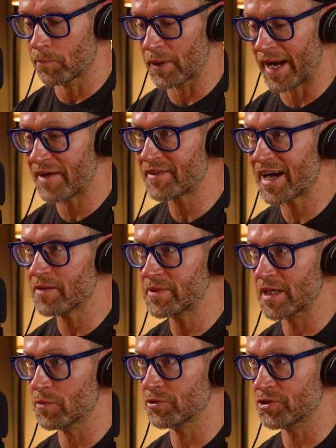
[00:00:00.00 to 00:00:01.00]
But I've got to be
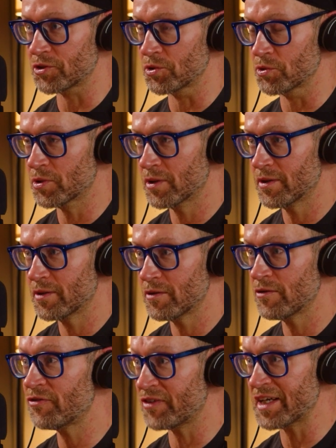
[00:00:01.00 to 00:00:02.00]
able to
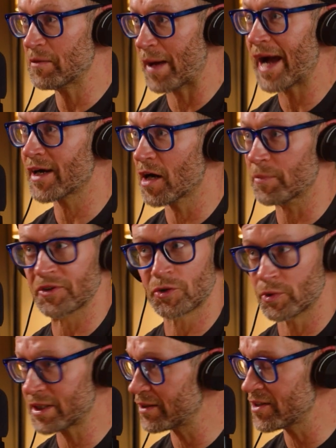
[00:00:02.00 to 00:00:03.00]
feed back up as
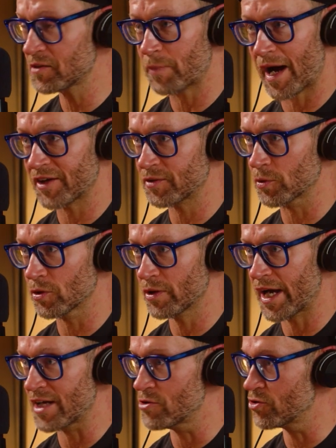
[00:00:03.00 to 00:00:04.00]
quickly as possible
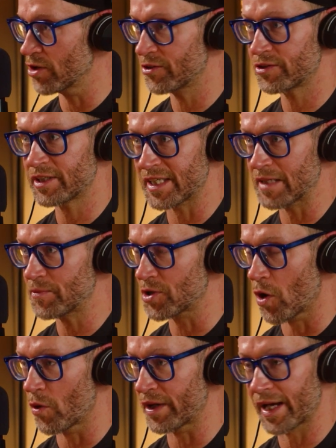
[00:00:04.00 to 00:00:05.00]
and just keep
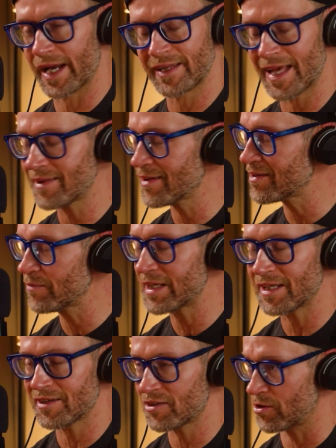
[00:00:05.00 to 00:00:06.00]
going. And that doesn't mean
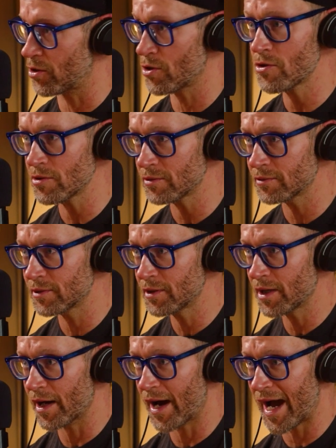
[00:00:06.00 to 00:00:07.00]
it doesn't hurt.
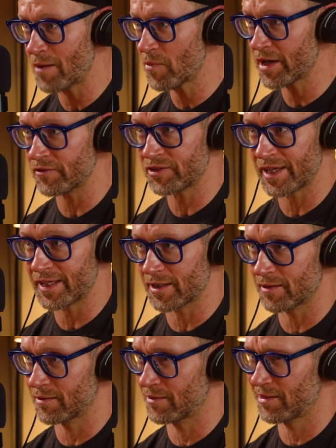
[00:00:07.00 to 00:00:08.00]
I might have
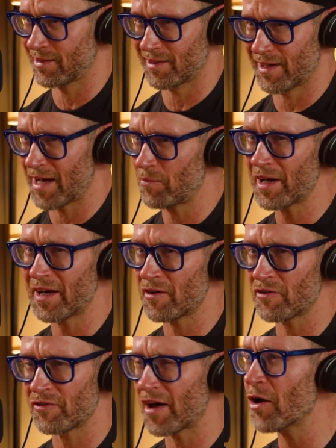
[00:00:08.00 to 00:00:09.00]
taken, uh, I might not
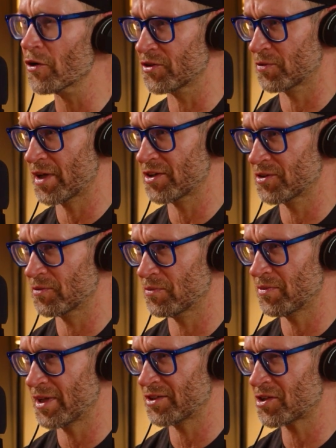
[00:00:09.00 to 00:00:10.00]
have fell as, as,
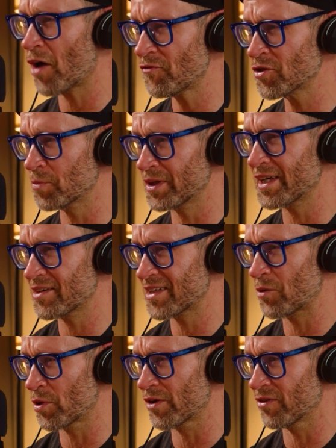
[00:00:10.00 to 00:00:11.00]
as comfortably as I
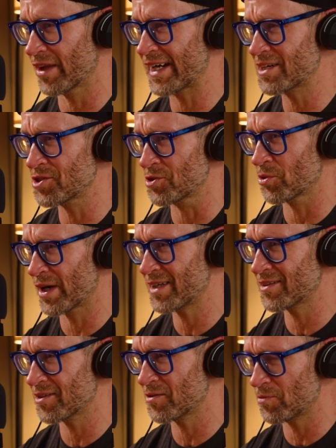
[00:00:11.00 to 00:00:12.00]
would have liked to, right?
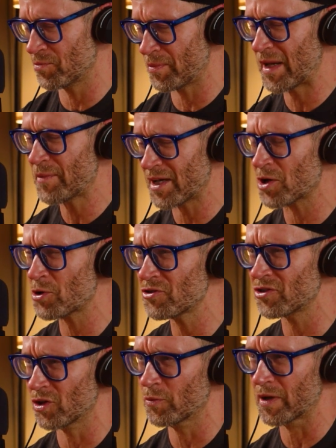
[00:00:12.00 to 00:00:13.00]
Maybe it
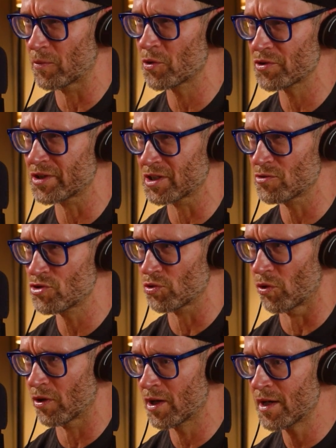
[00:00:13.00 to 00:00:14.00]
hurts a little bit more than usual,